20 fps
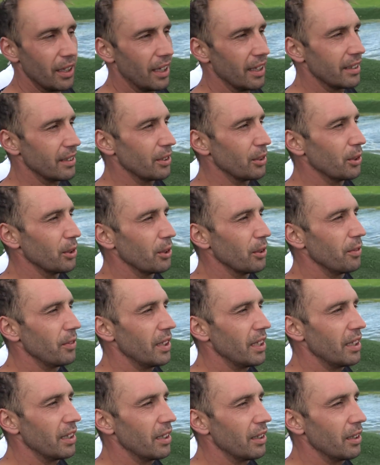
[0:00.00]
I
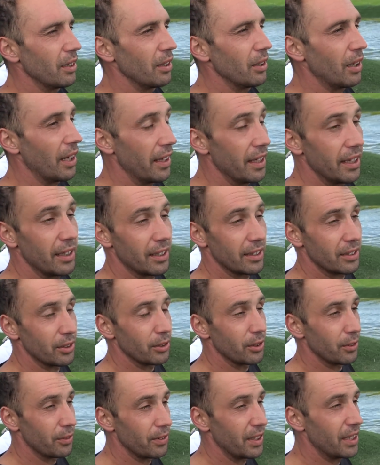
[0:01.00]
think I
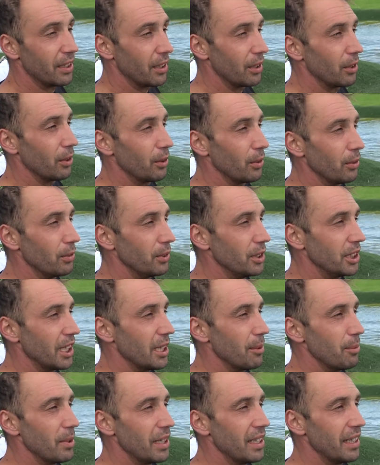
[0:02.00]
saw a video
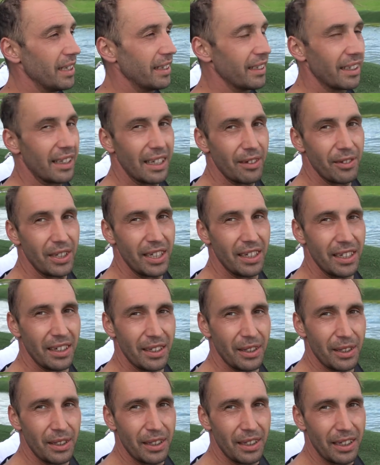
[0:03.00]
JB in the levee,
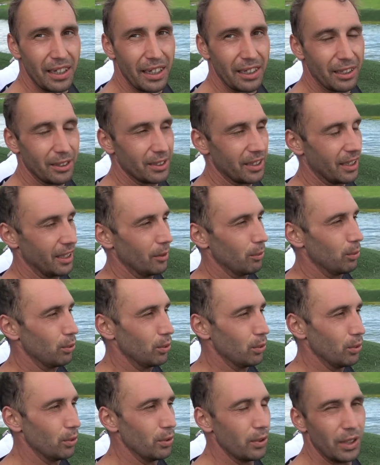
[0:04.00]
and I was like,
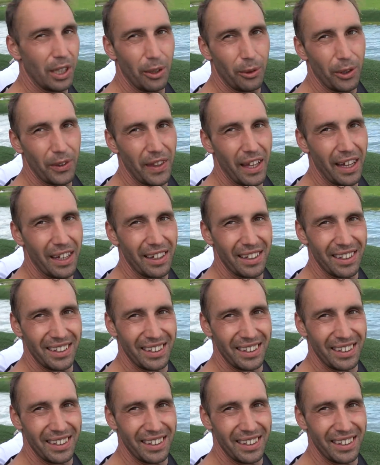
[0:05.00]
poof, I want that.